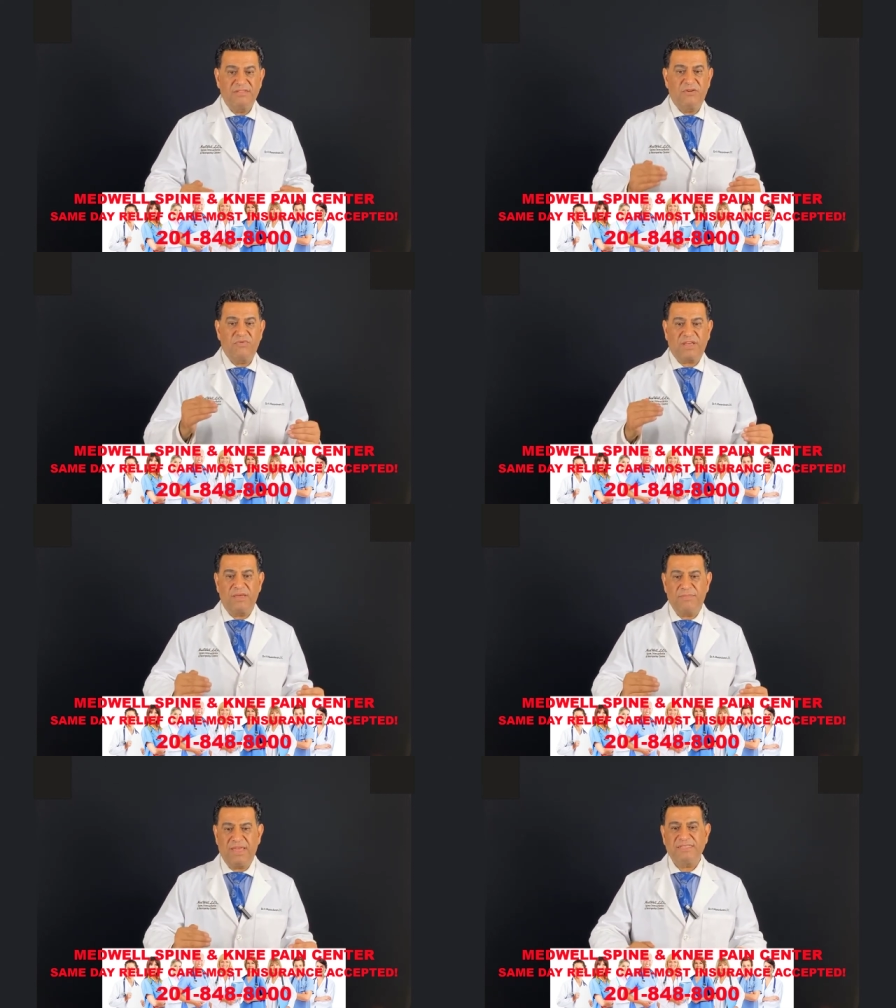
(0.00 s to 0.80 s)
they
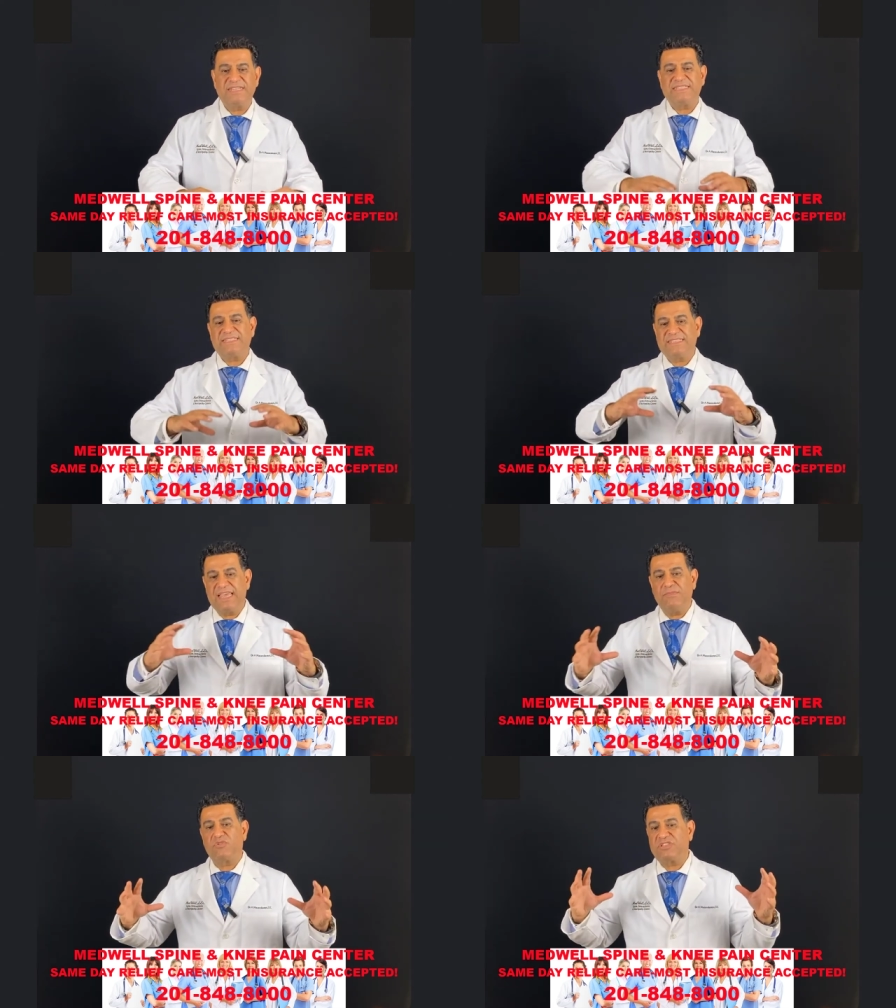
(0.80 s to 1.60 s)
recommend the
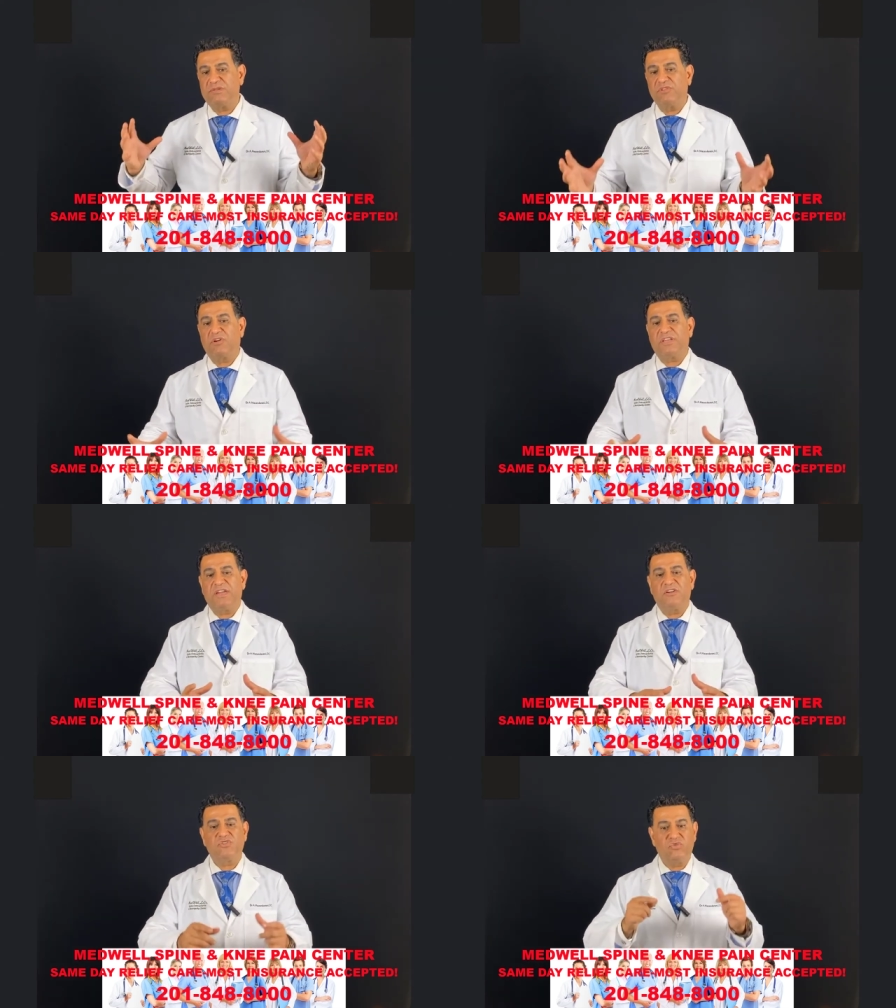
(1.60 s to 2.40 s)
same or similar
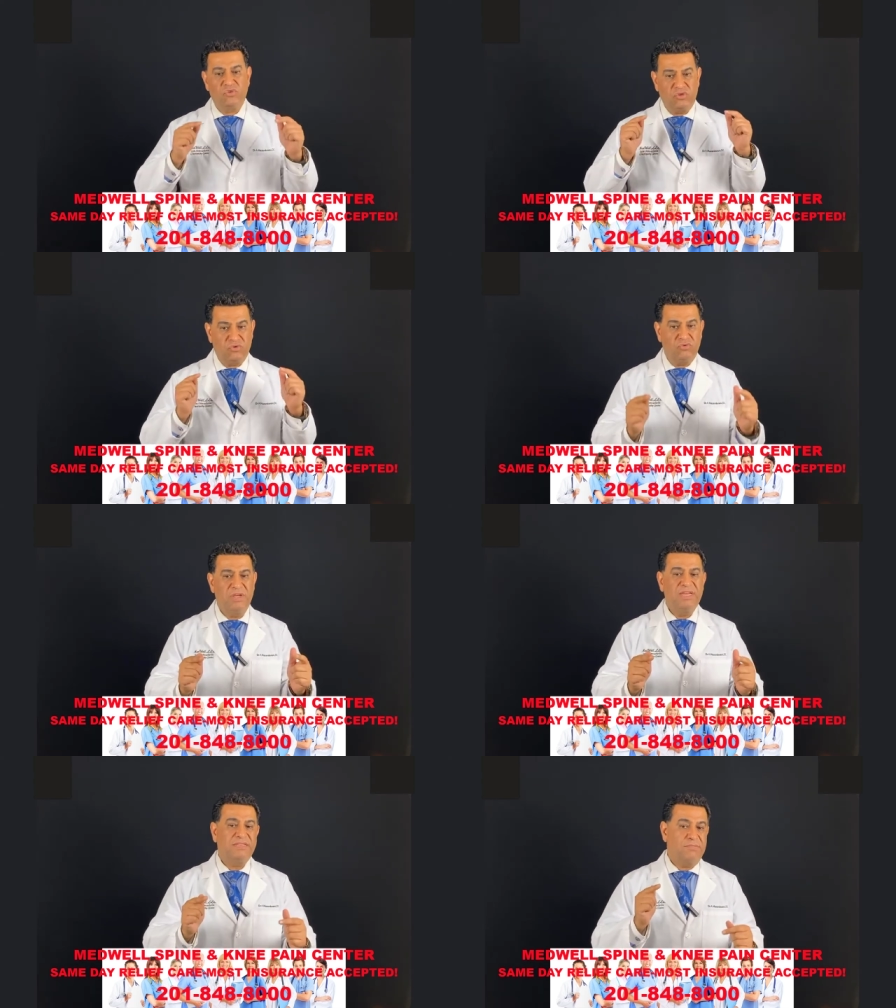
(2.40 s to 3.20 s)
care to
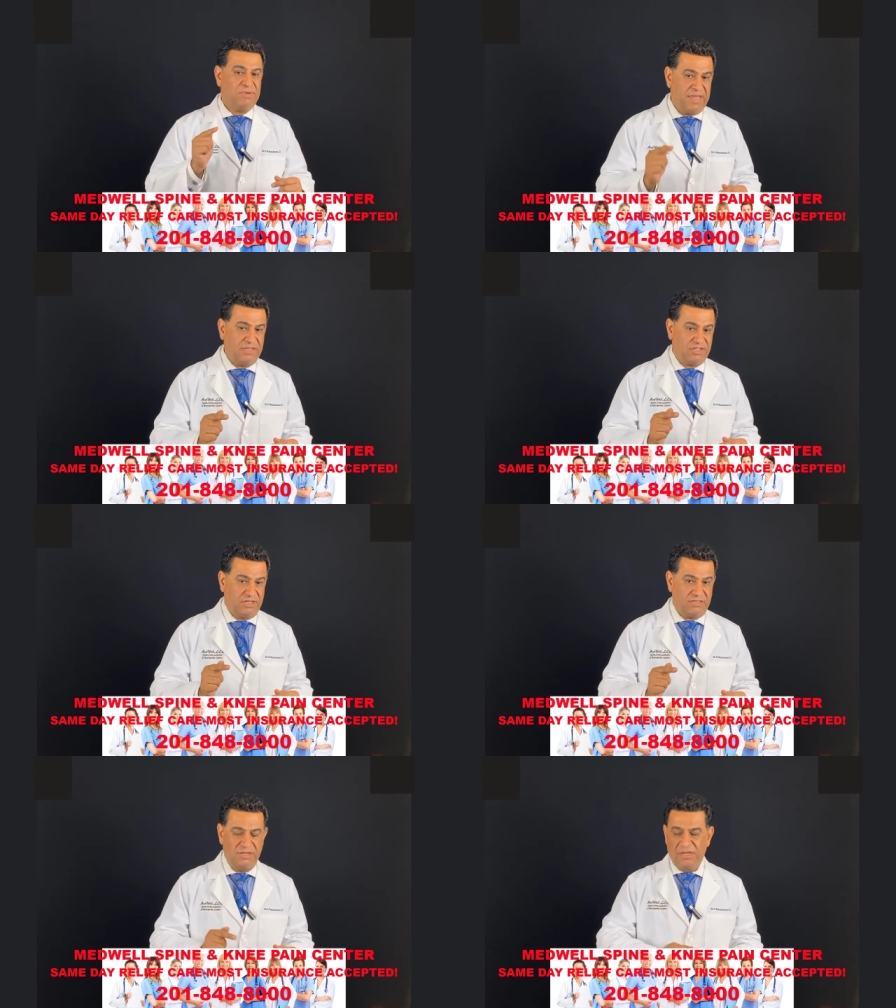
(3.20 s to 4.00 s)
you, the
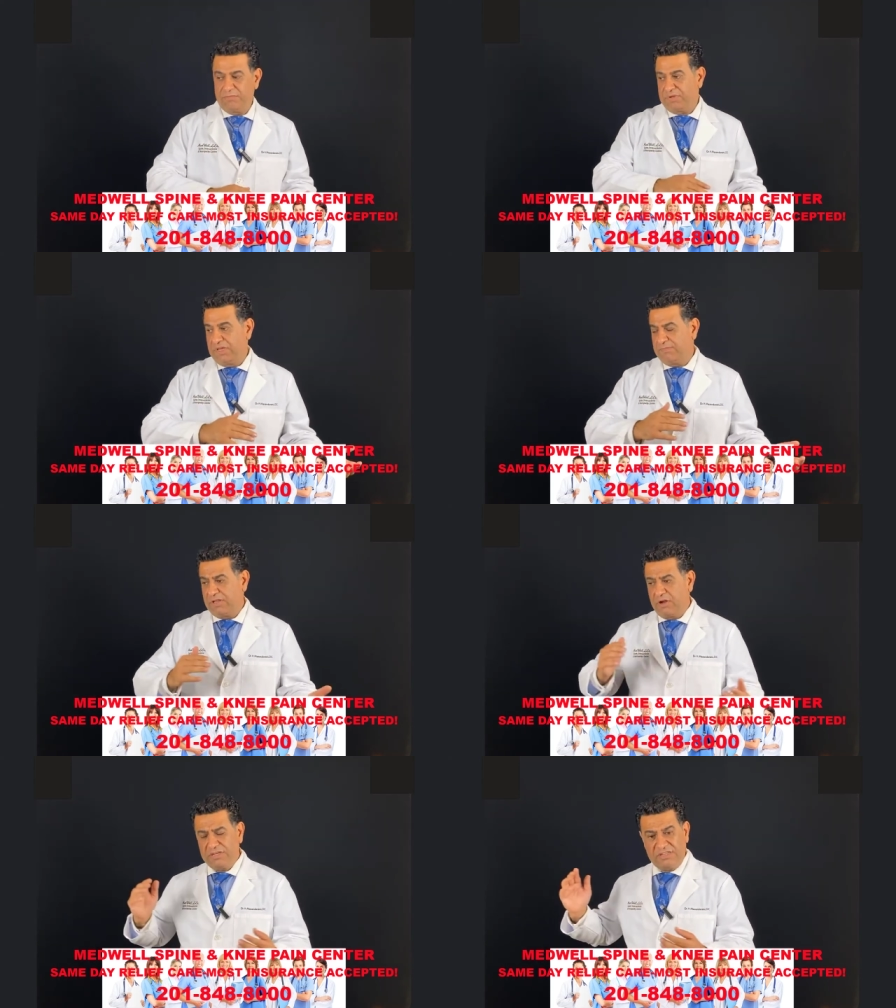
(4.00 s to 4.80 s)
patient.
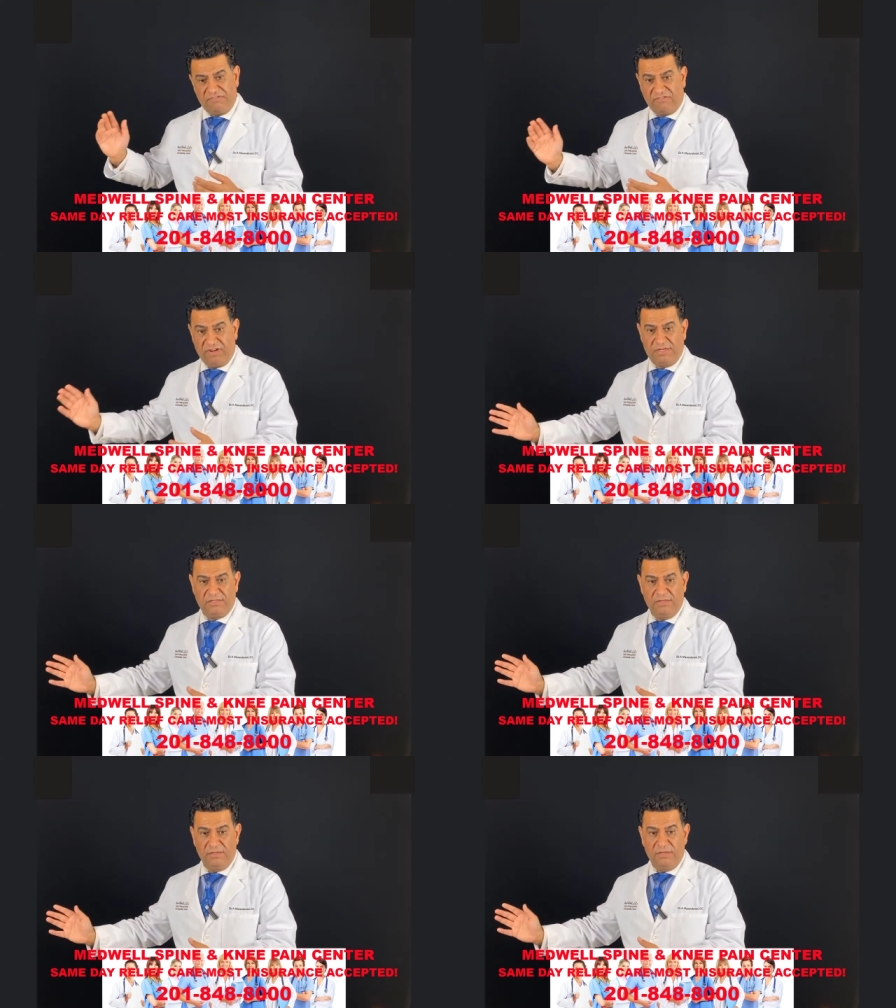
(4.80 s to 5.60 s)
People are
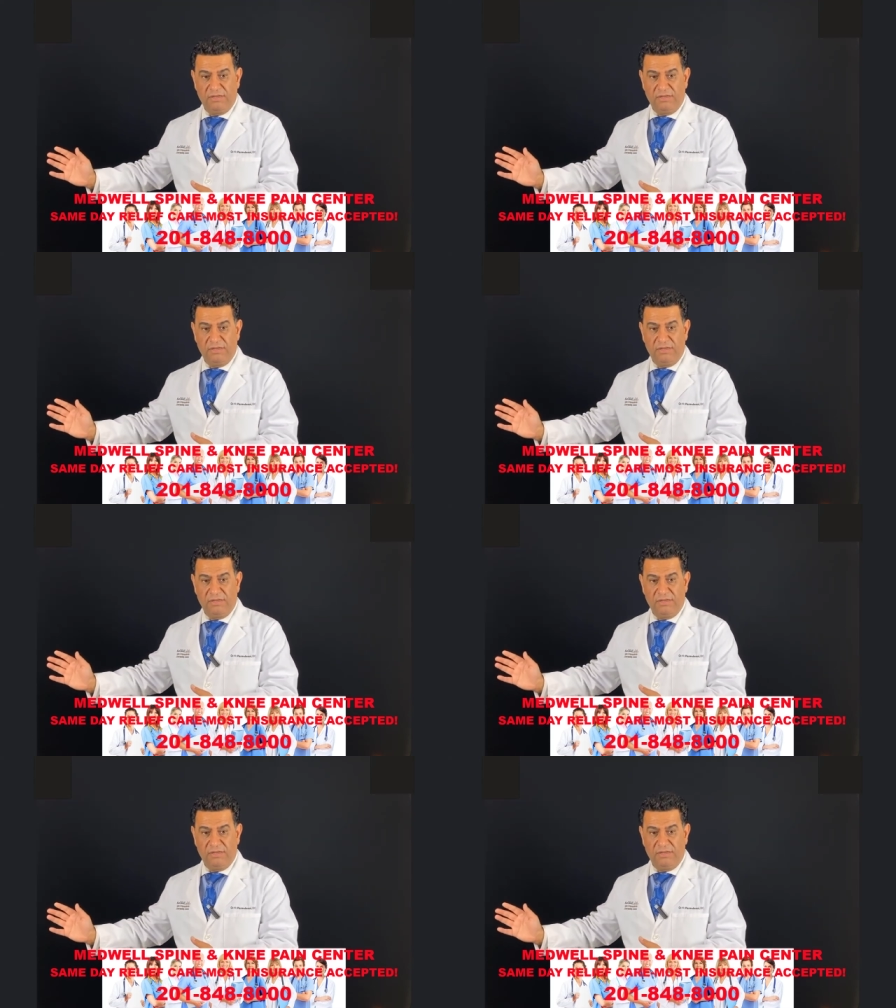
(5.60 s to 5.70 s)
different.